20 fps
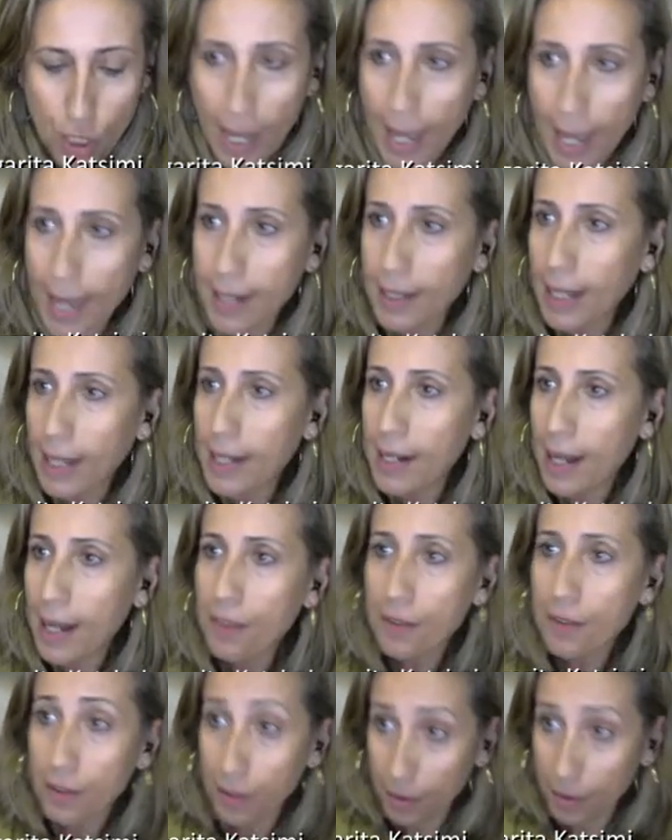And
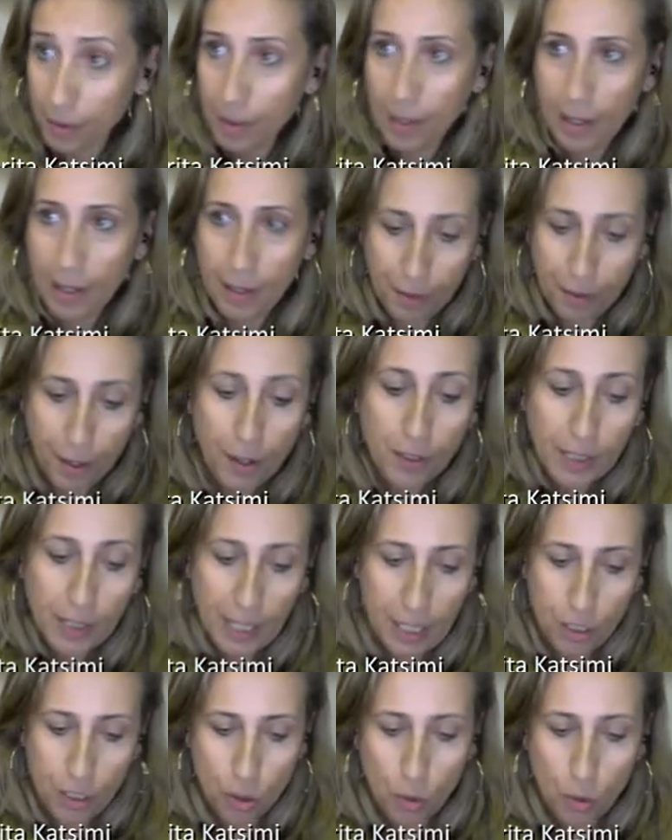another third
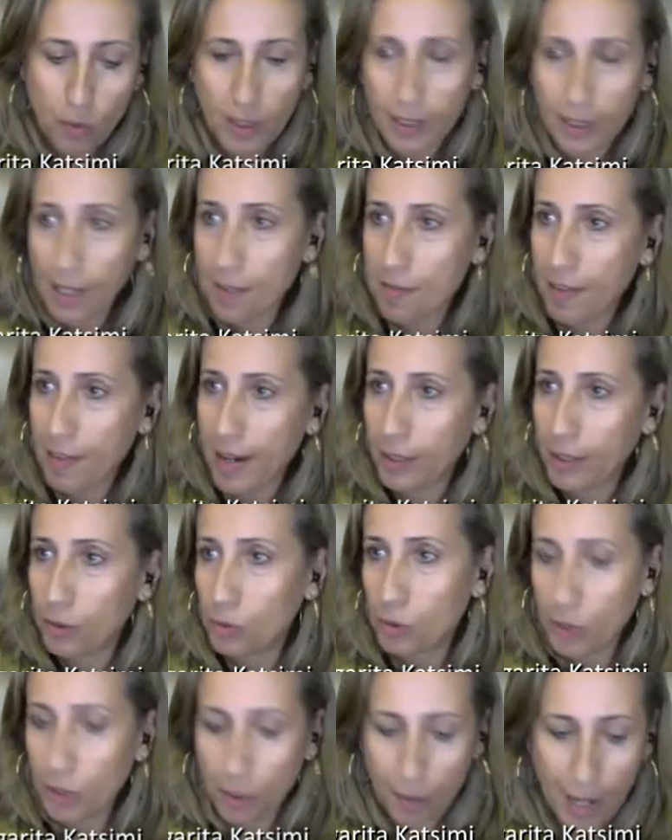issue that I found
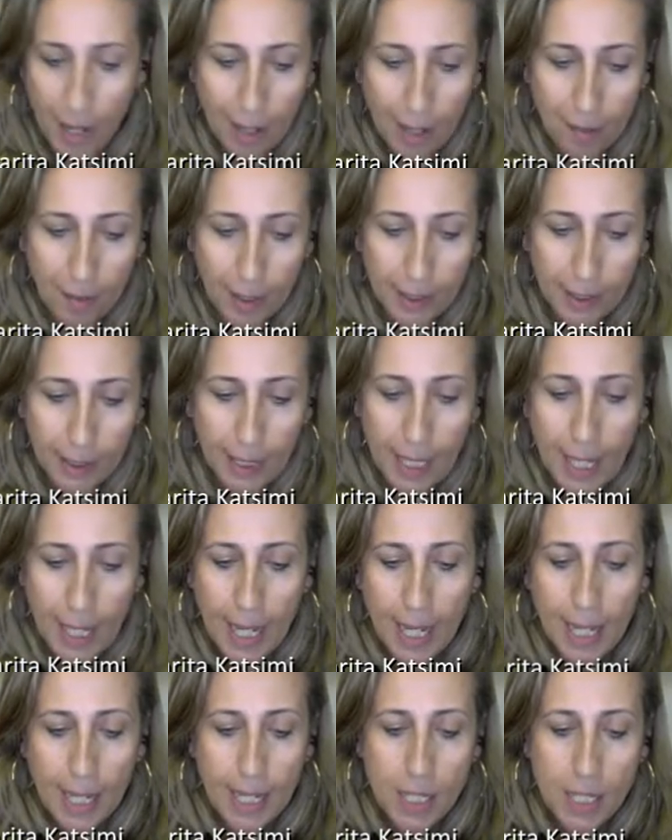relevant
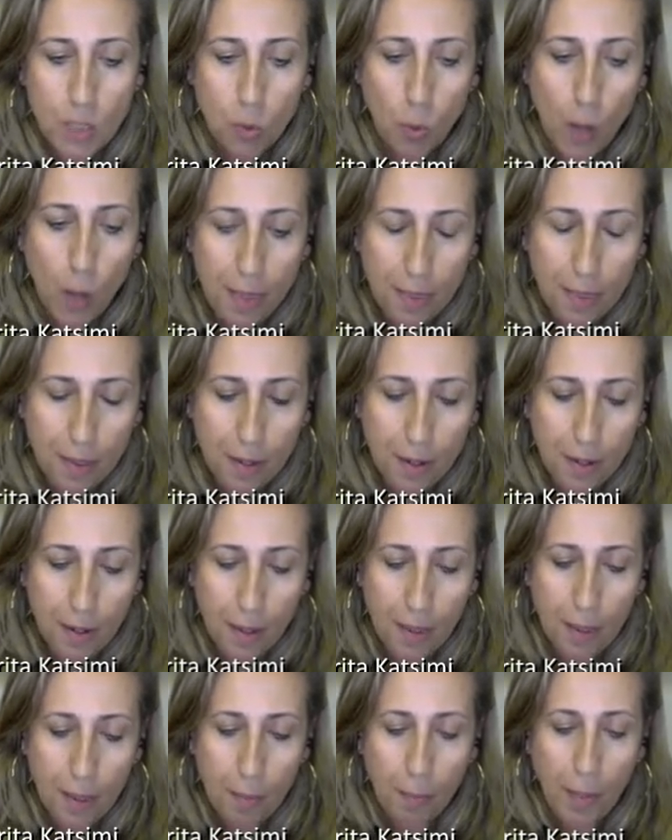is whether
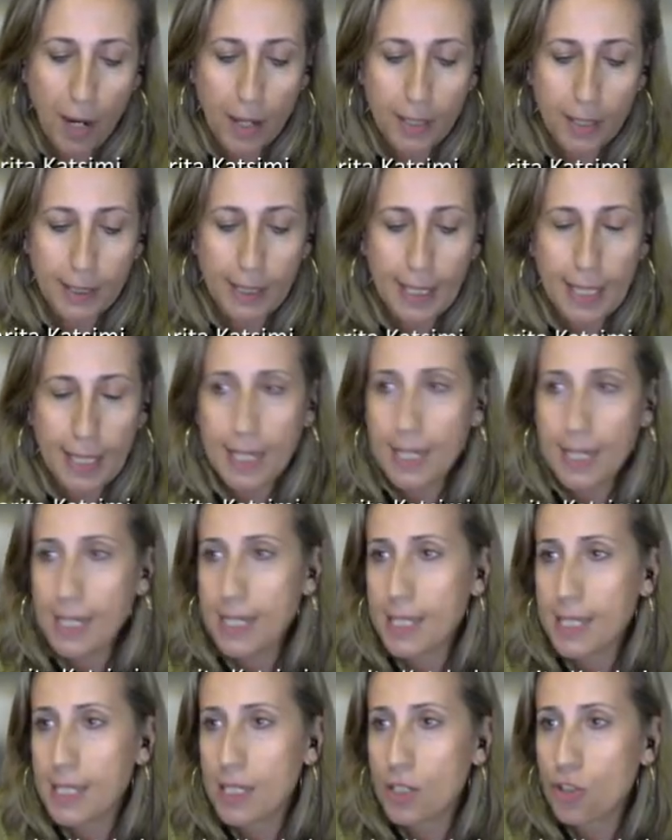the party
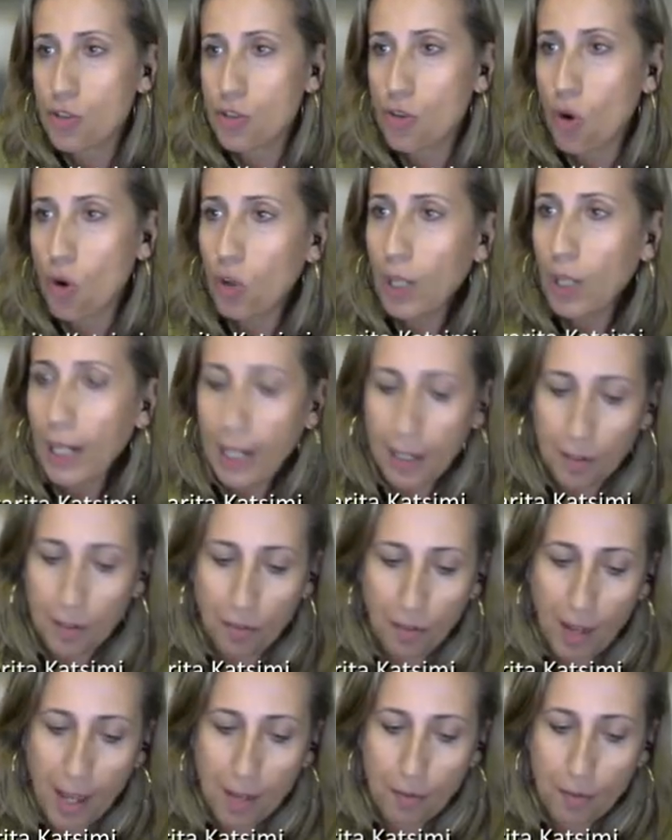is strongly in
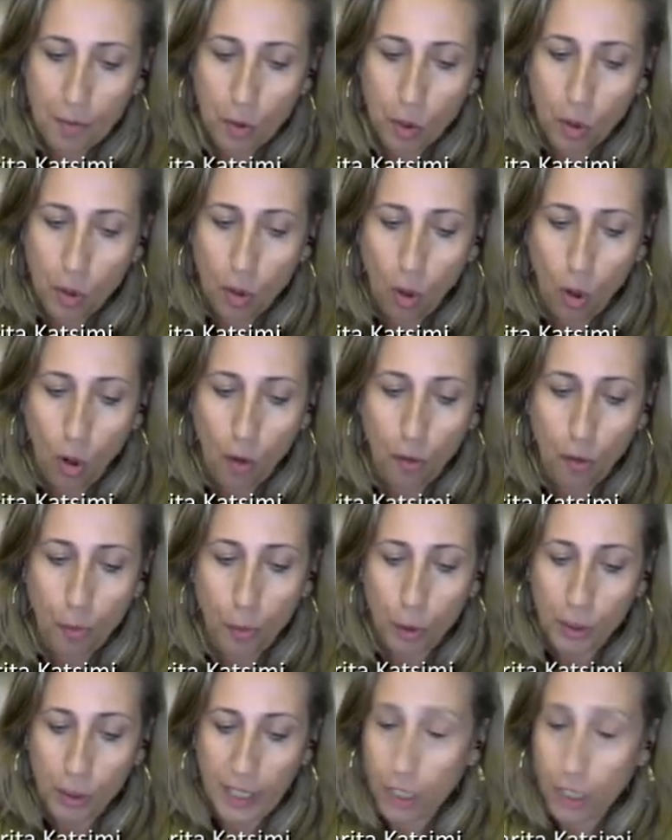favor of
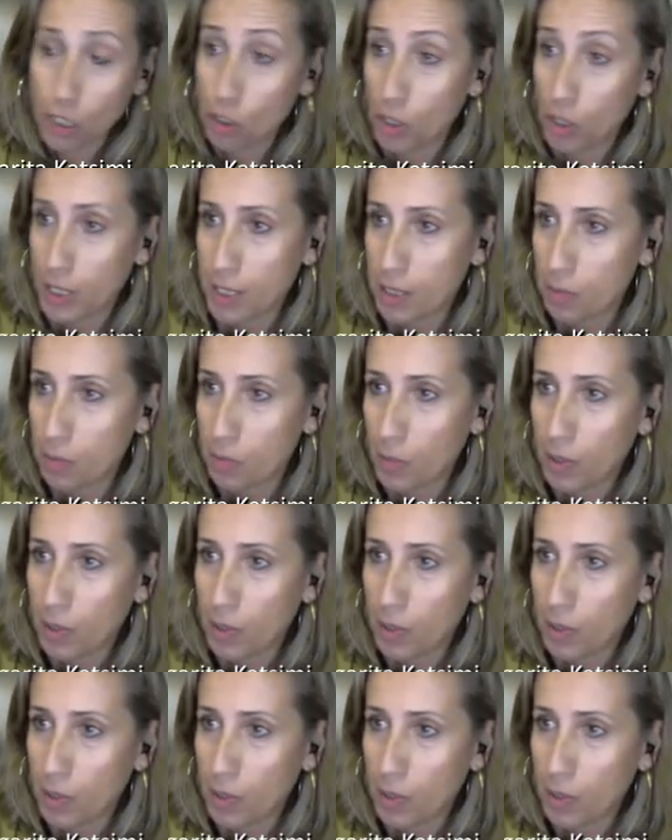protectionism.